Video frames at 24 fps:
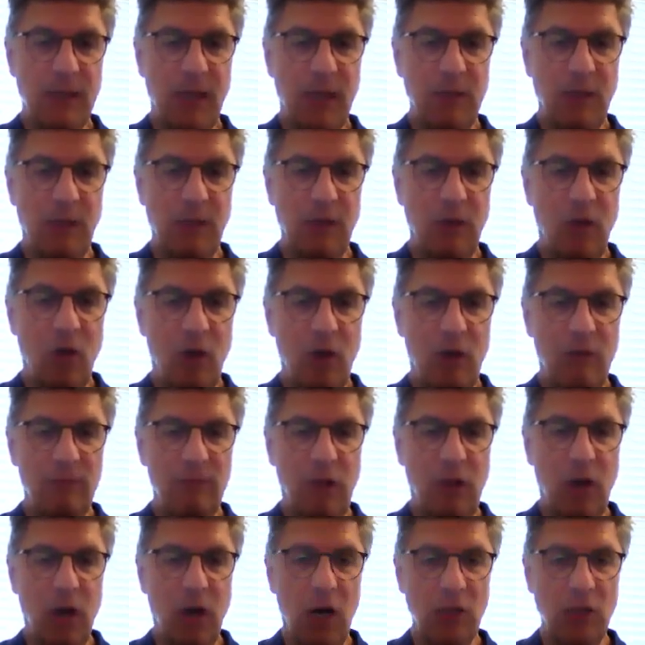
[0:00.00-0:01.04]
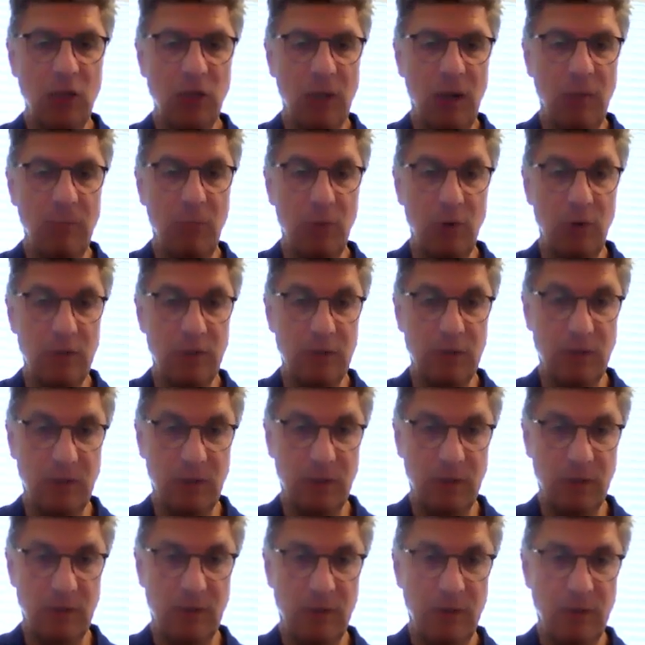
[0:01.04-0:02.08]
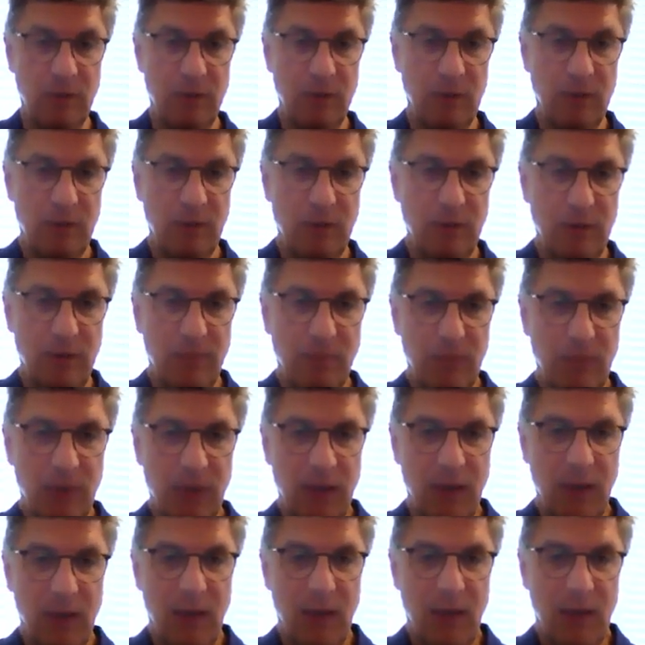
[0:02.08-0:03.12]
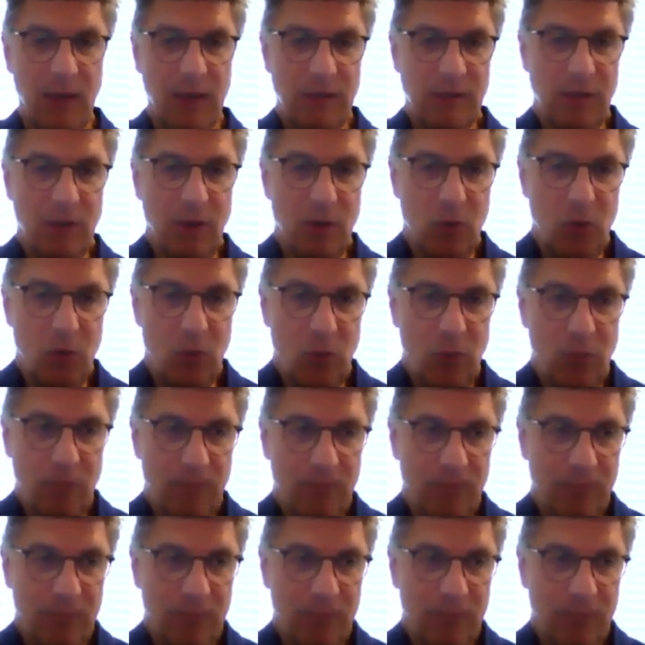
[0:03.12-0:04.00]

on the law of large numbers. And so